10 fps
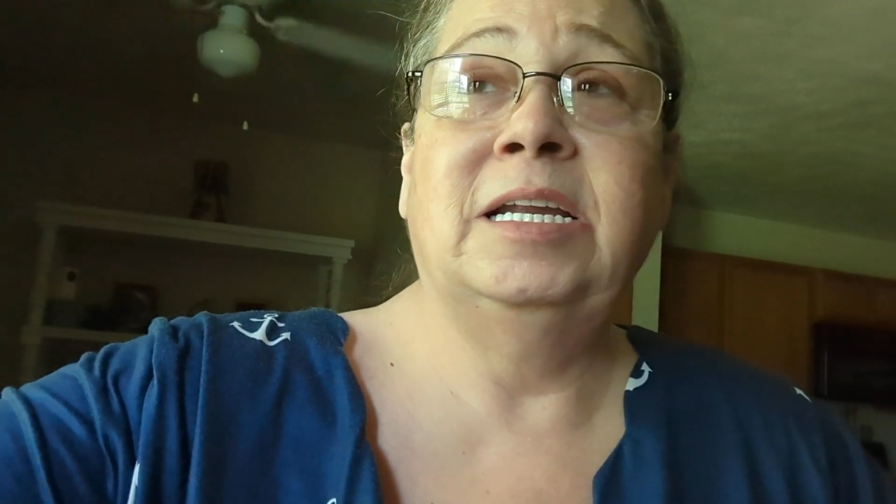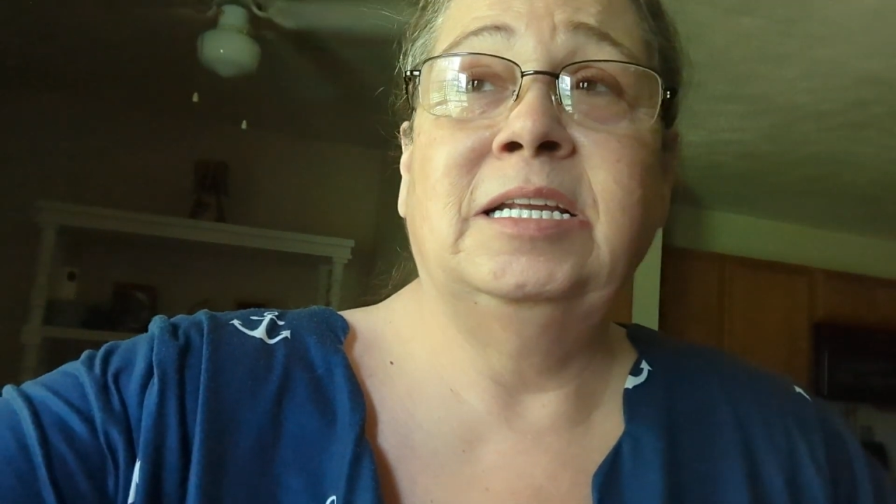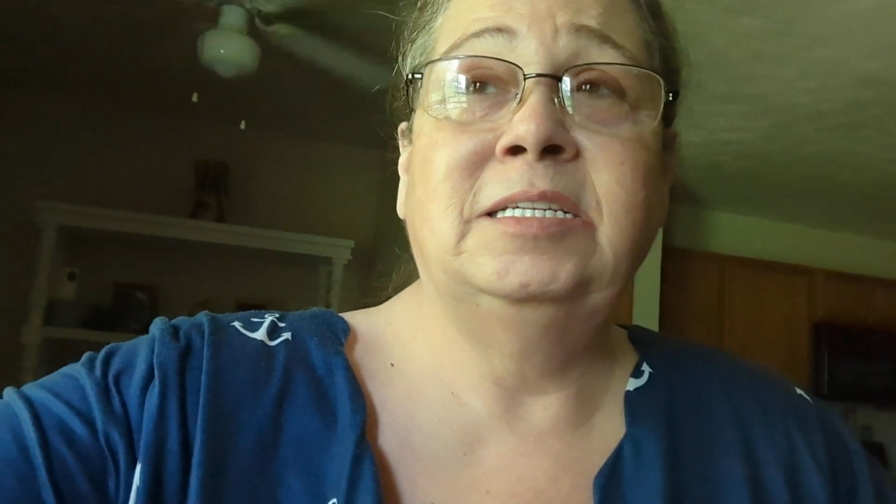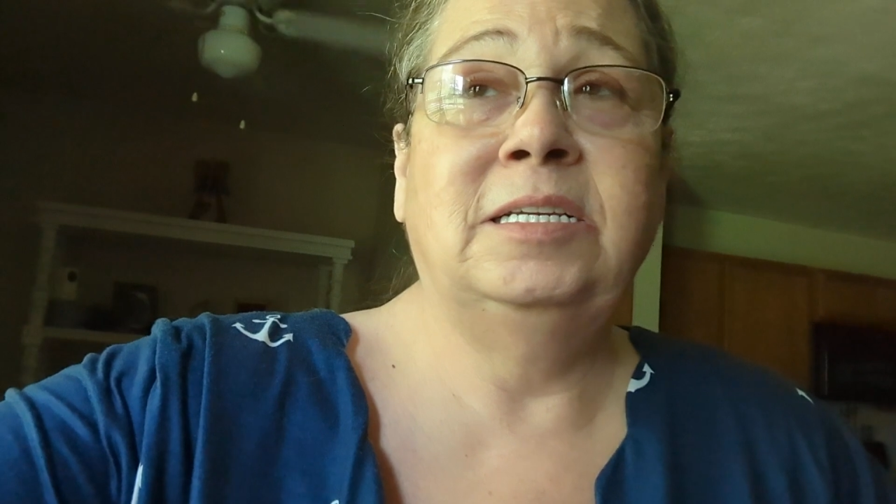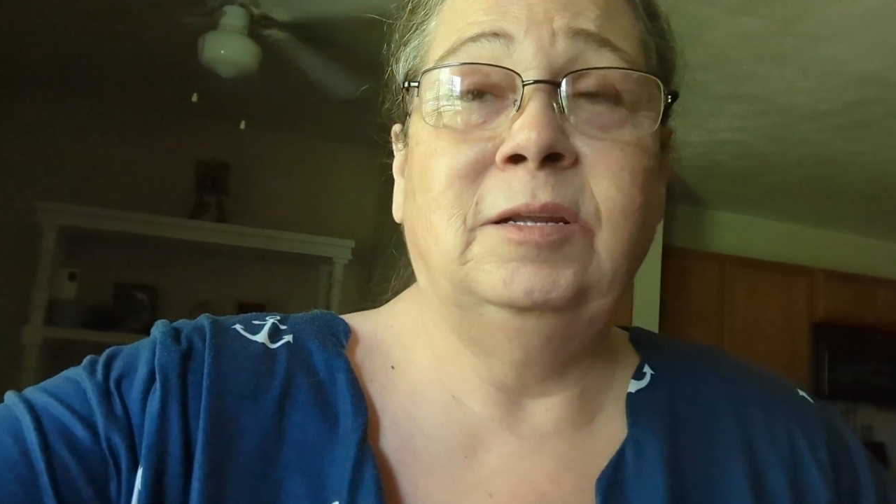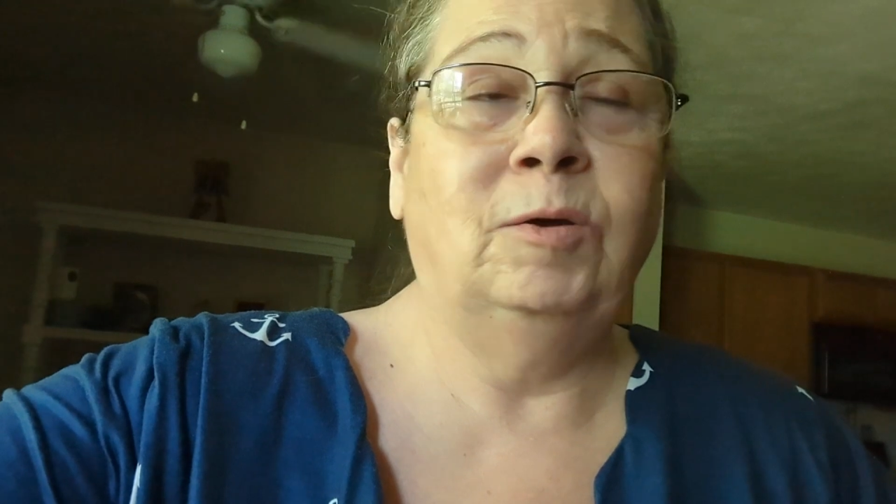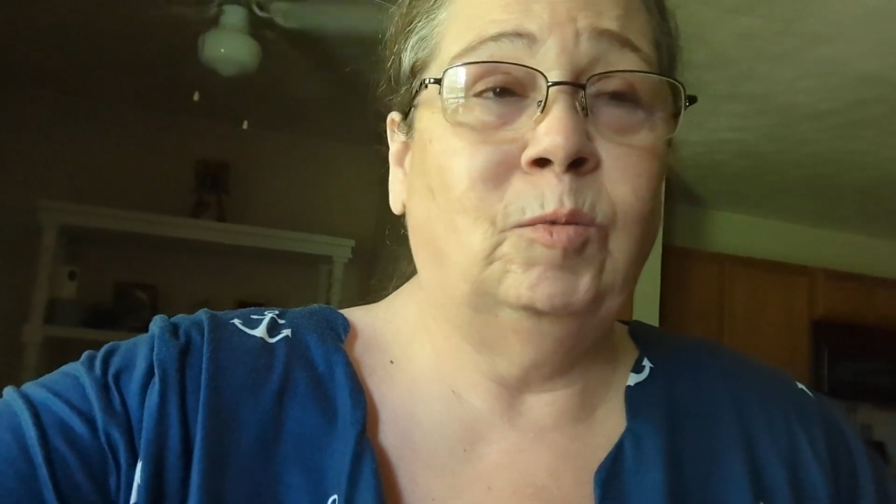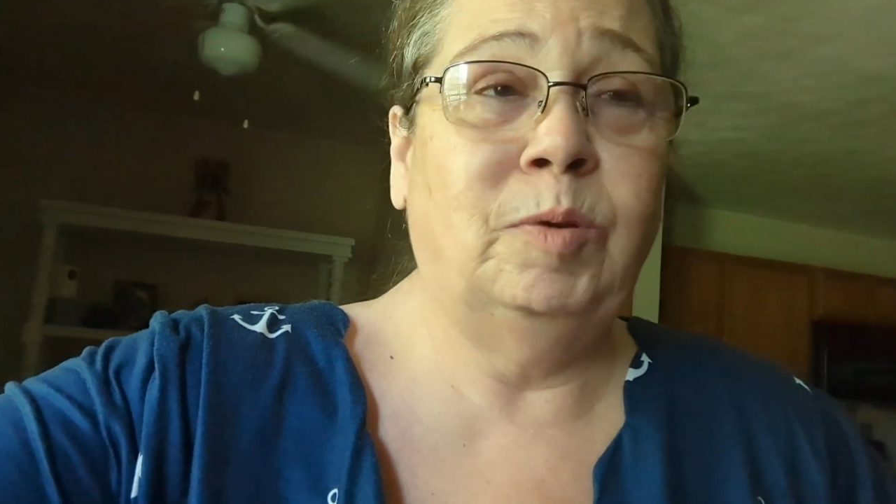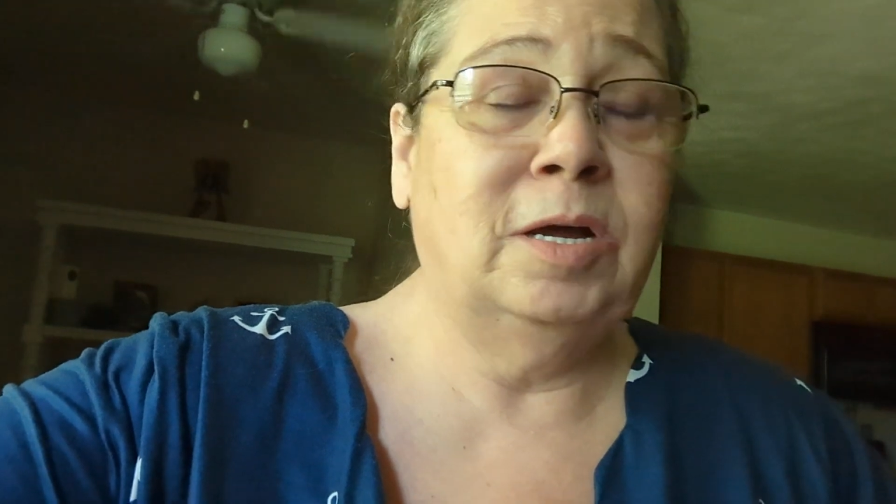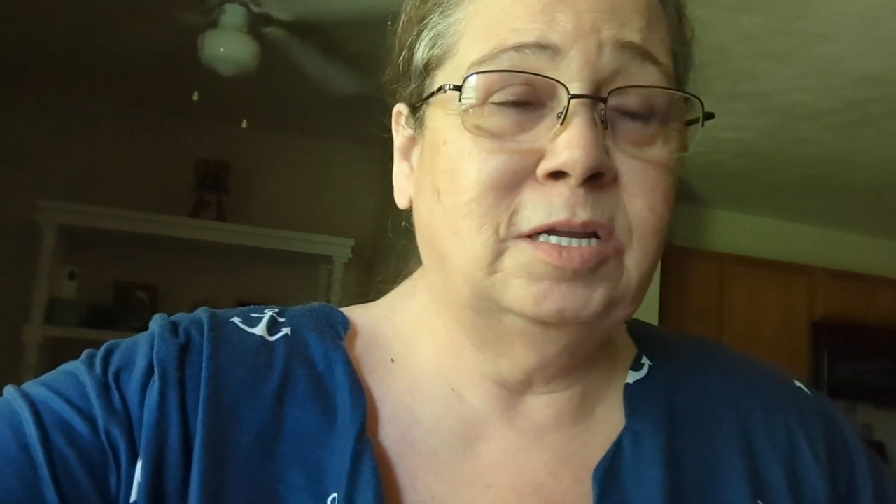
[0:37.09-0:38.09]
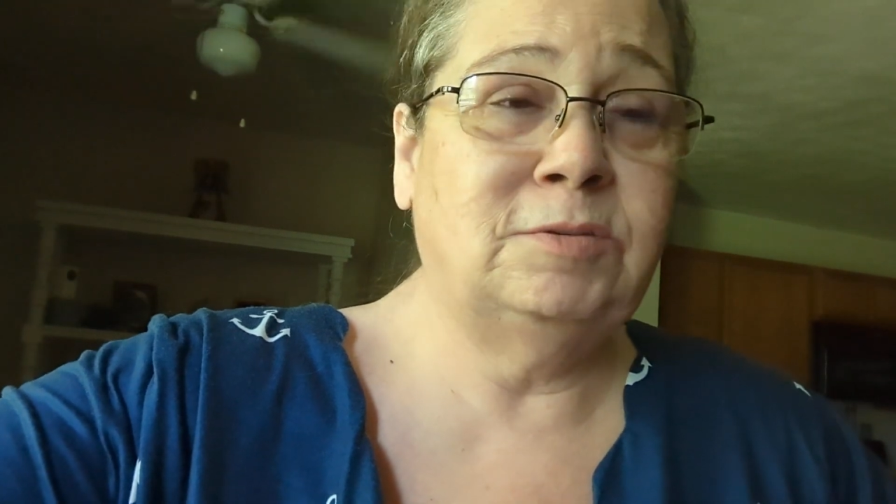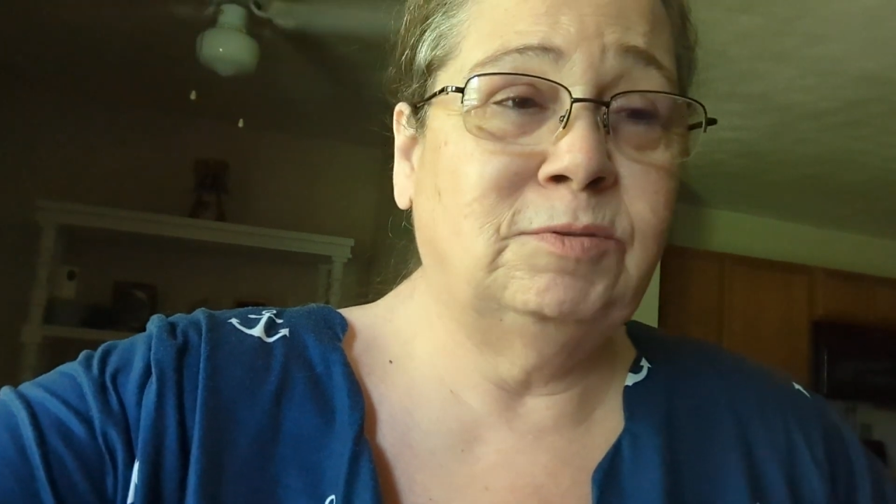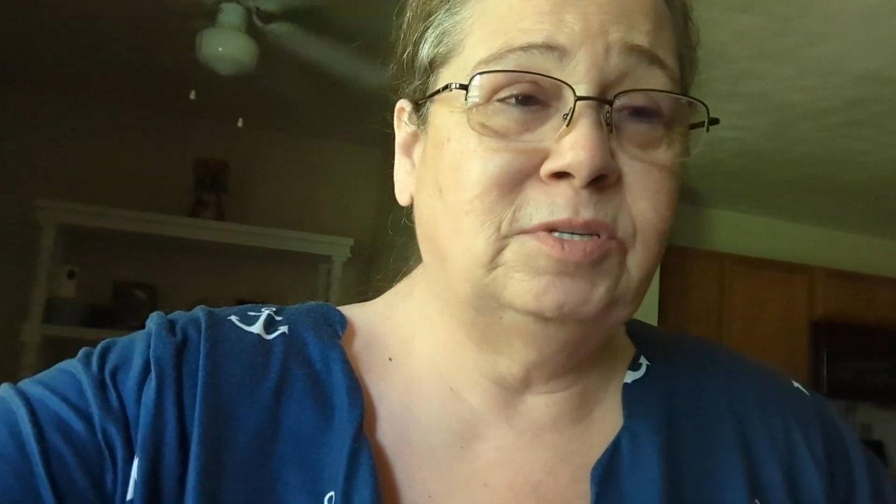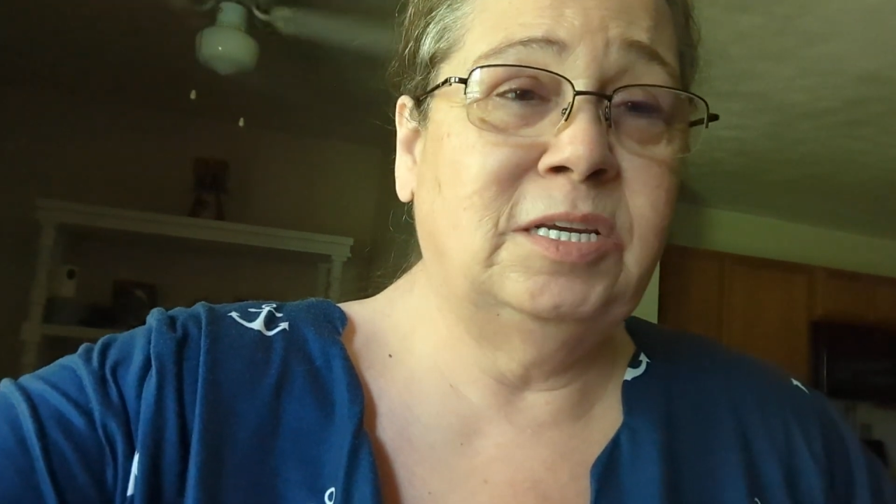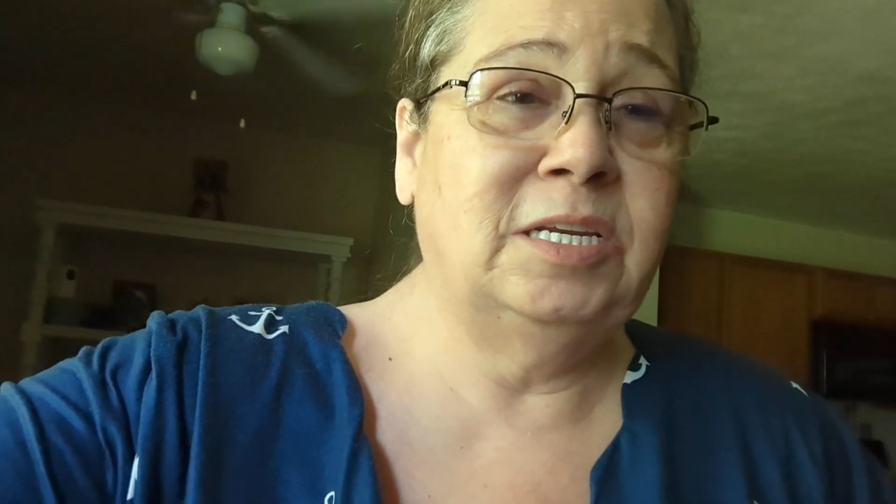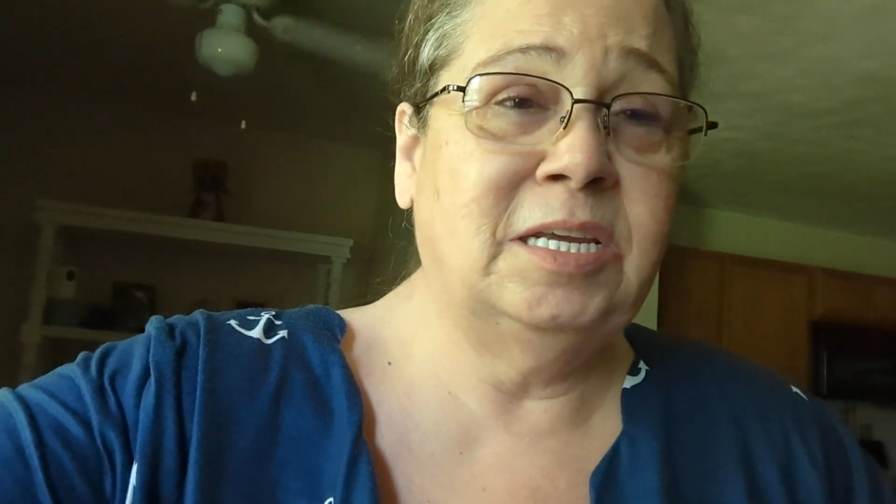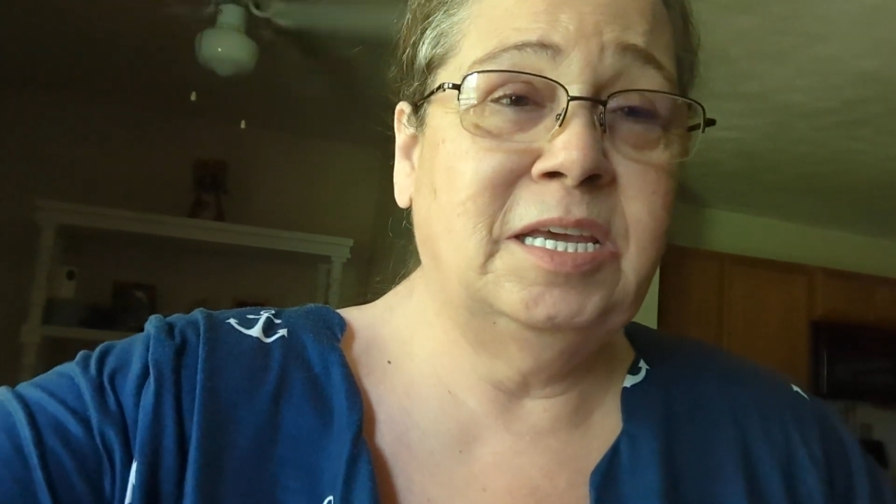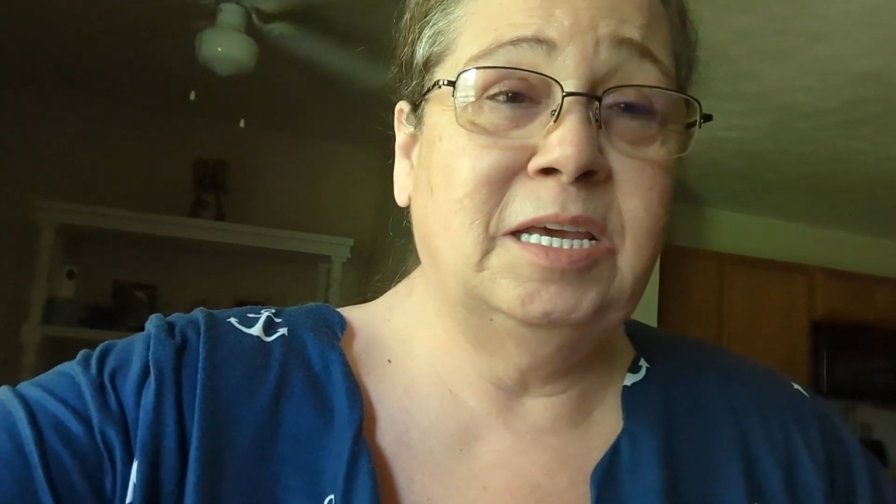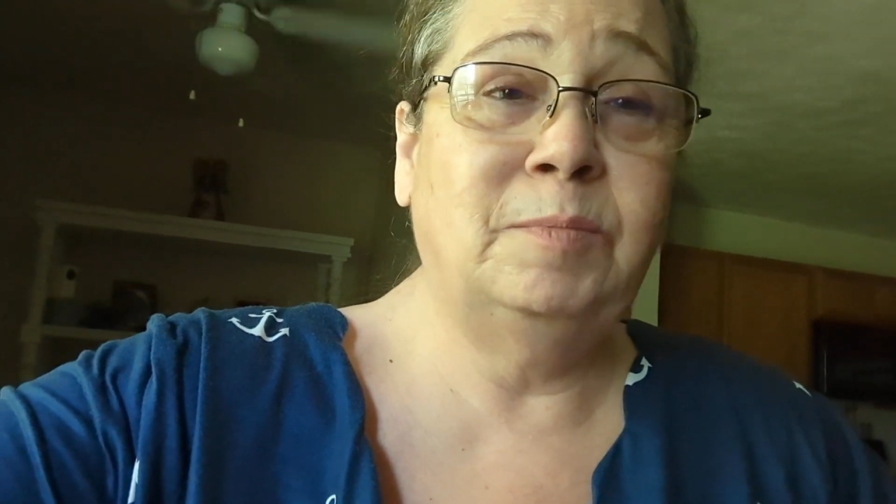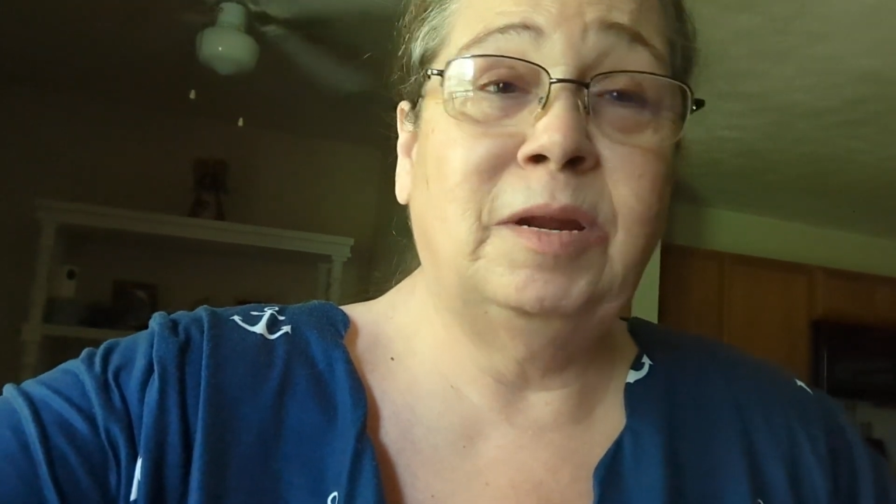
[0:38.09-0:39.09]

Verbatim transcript: I did the whole Pond's routine again,